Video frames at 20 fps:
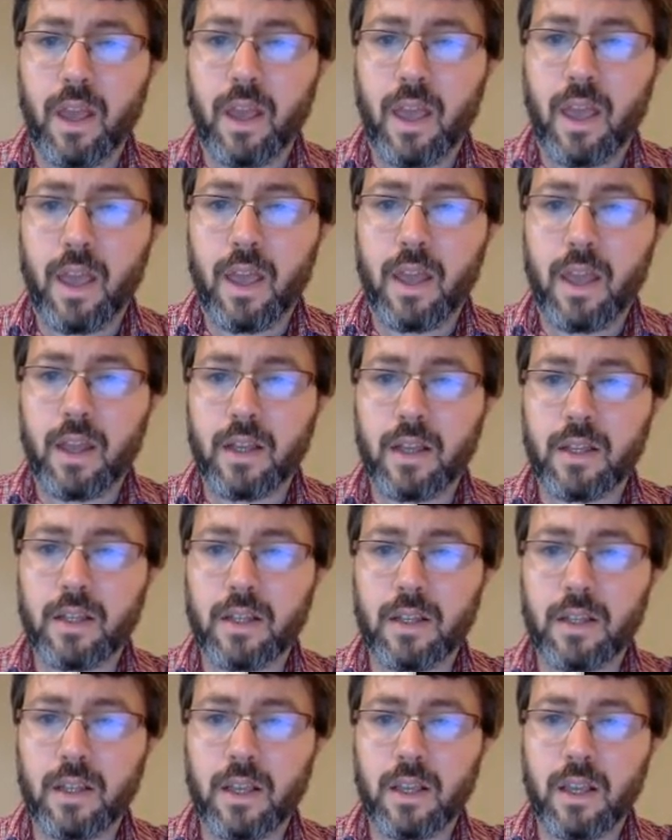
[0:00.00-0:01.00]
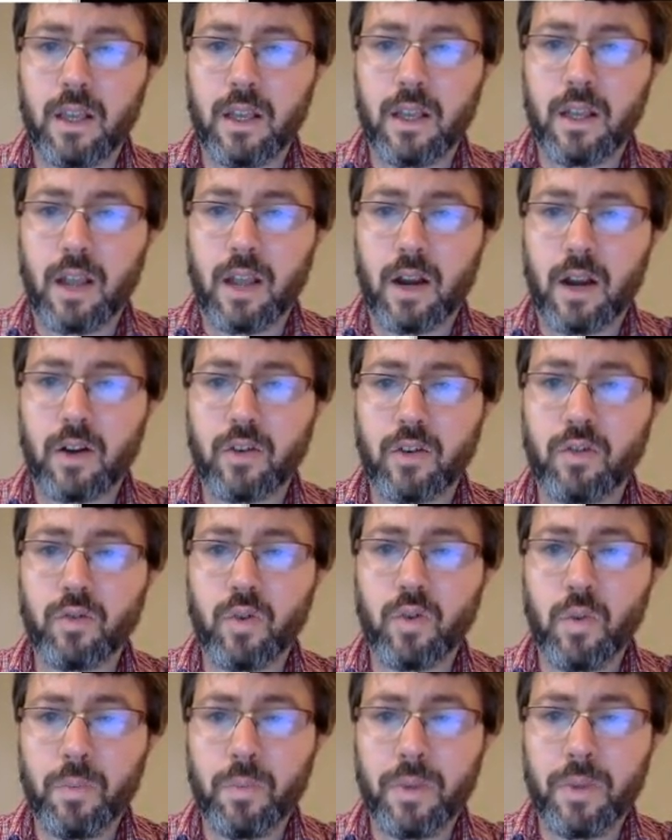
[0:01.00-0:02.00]
And in our
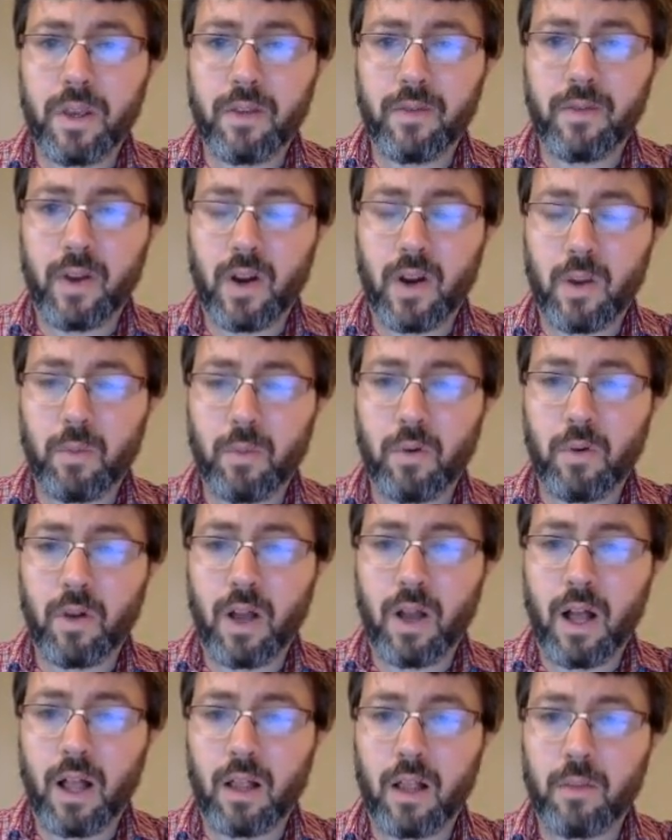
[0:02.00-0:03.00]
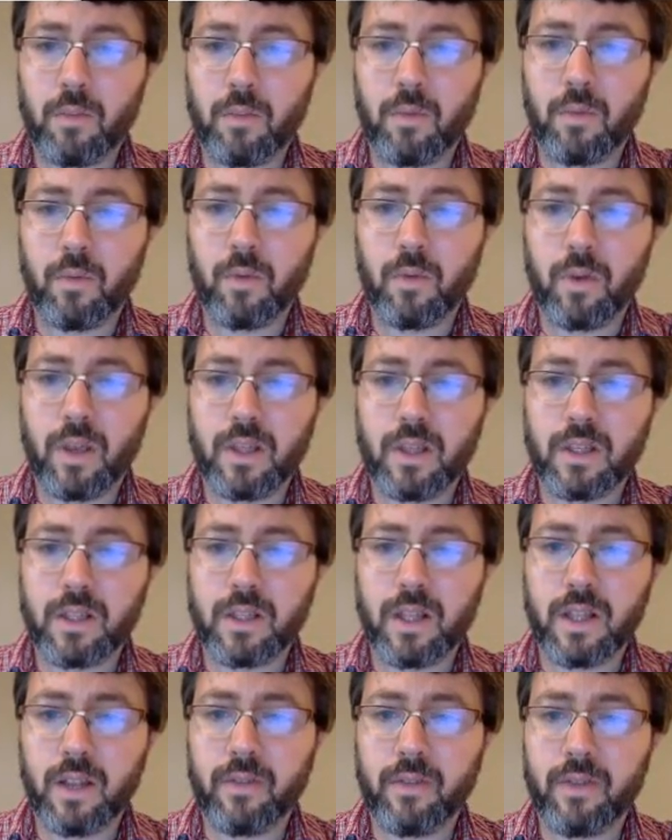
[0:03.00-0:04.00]
grouping variable column,
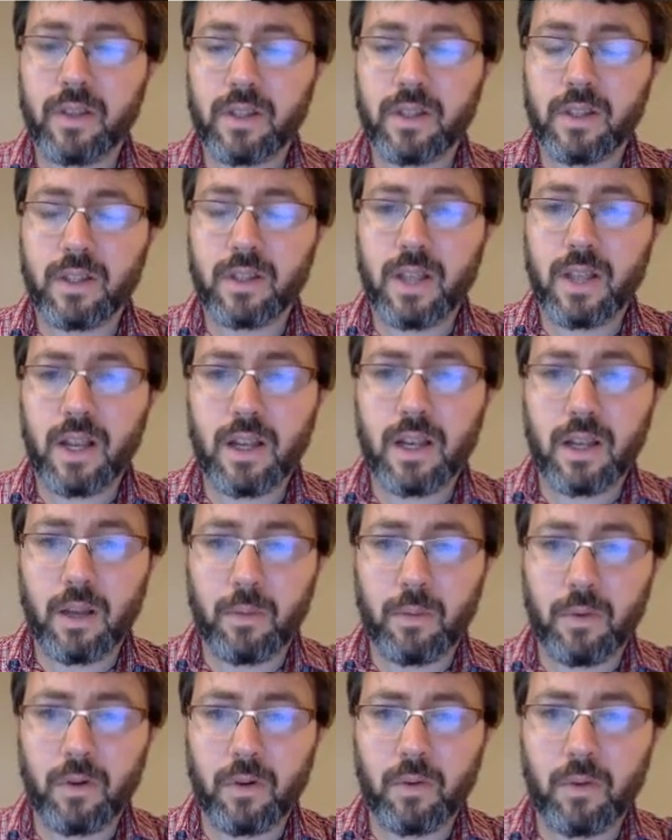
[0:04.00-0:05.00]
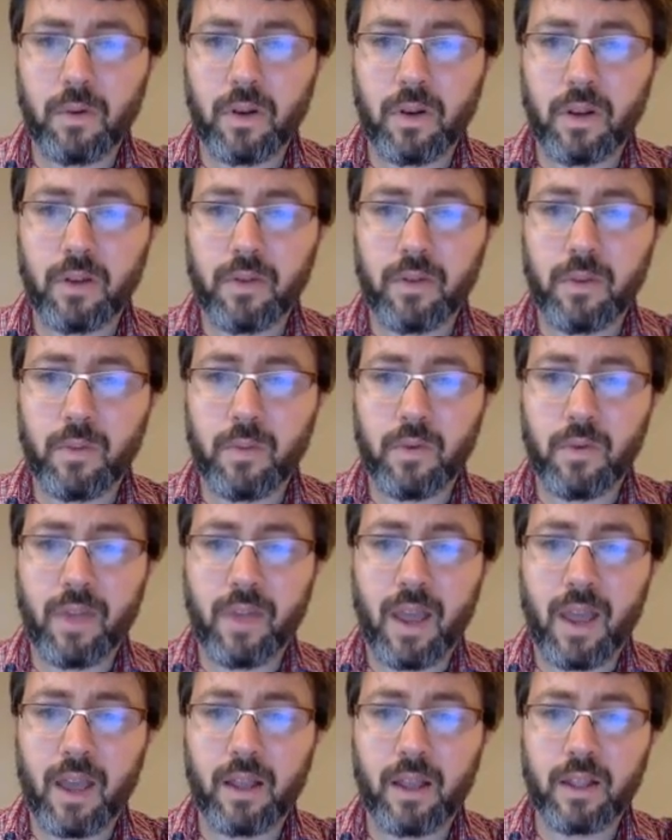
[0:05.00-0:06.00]
instead of the state number, we're going to remove
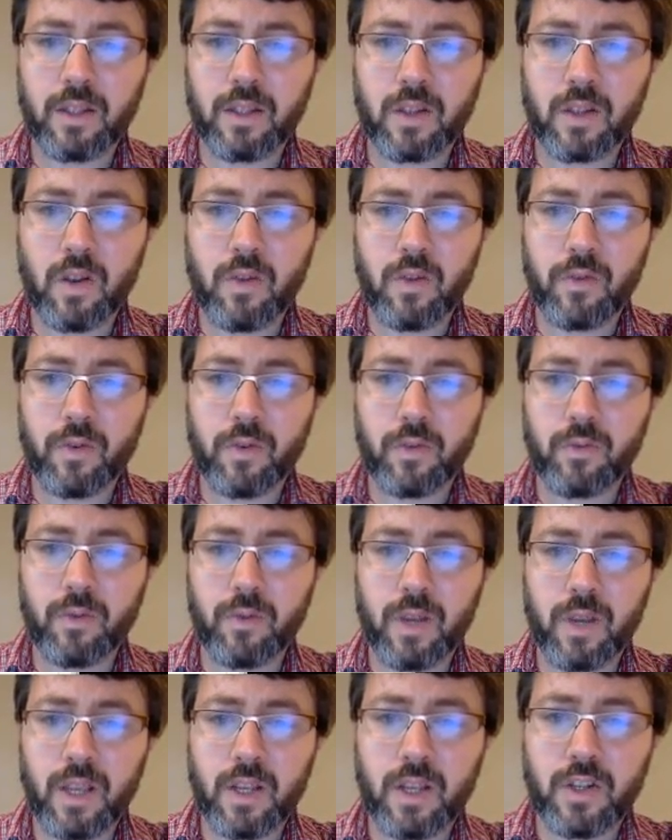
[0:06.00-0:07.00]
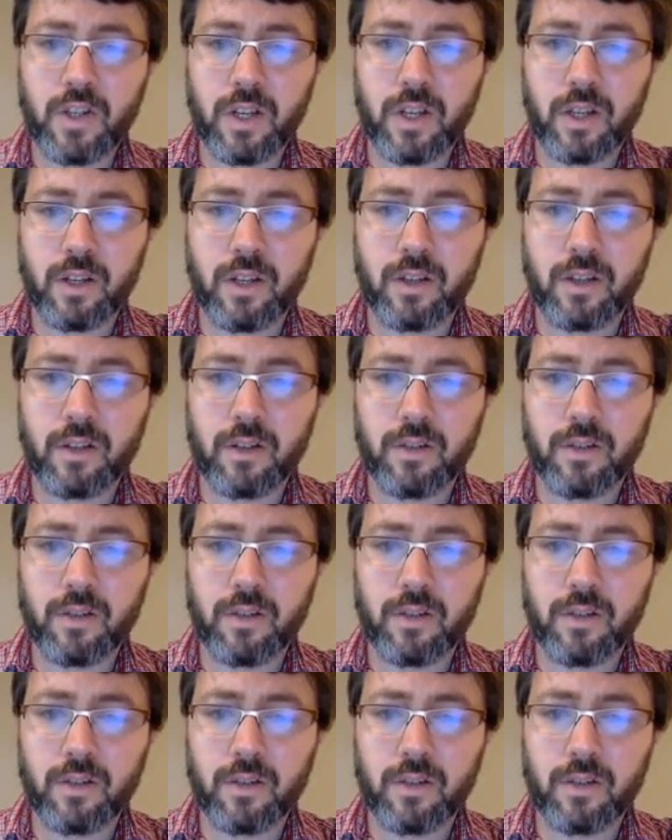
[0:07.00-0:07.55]
that, and let's go for region.